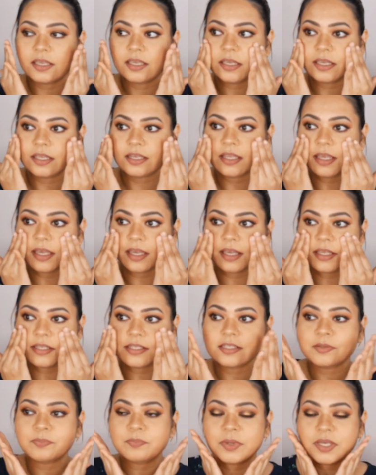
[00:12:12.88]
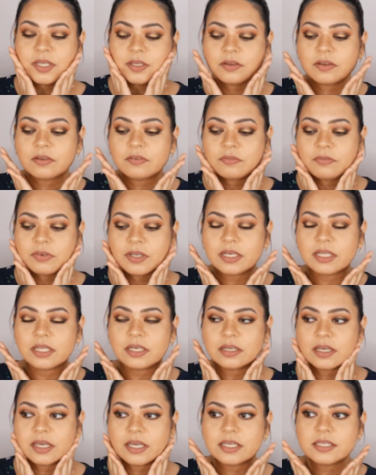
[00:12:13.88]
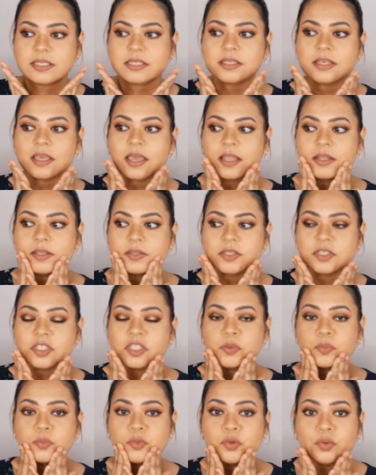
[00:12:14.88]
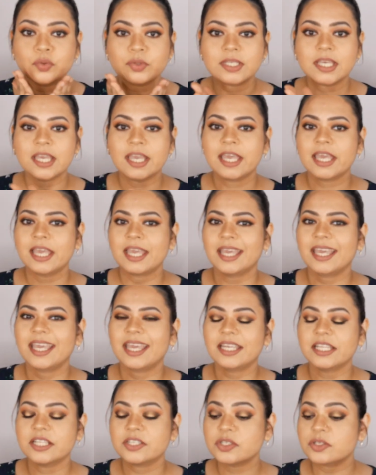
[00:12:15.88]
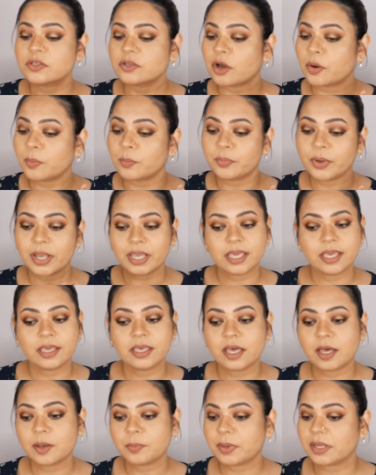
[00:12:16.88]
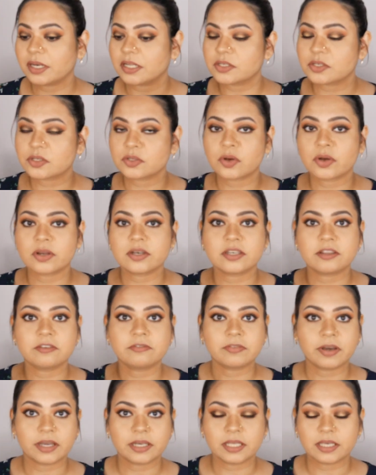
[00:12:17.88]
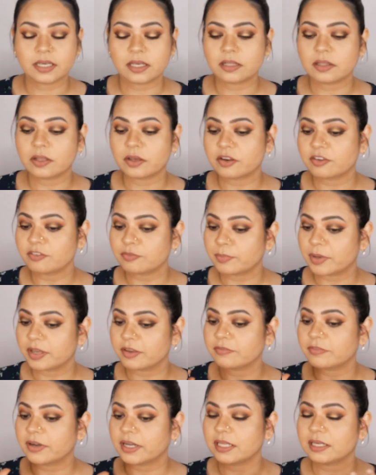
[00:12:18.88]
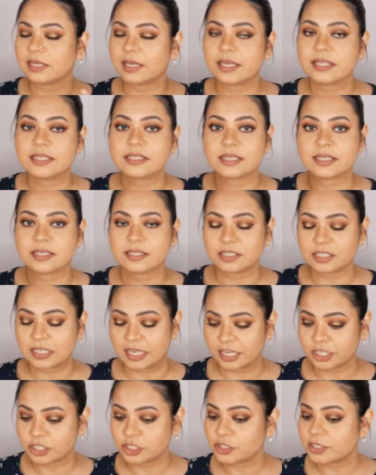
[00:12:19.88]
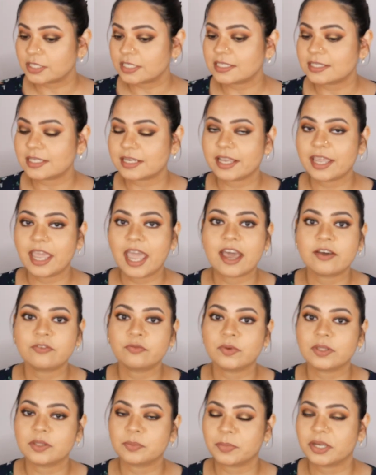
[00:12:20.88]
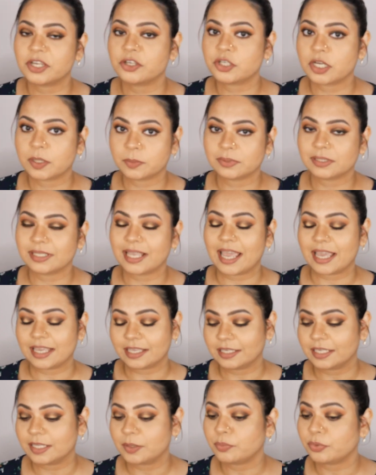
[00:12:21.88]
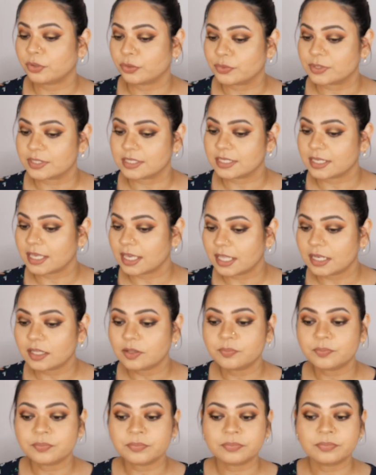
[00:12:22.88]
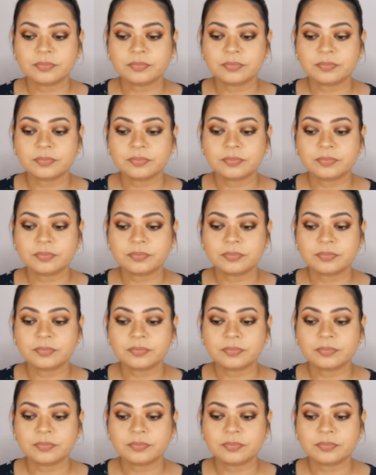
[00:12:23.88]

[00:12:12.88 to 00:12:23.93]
It has been really nice and smooth, and it's not breaking up and it's not defining a lot of my fine lines and textures that I have with my trouble acne prone skin.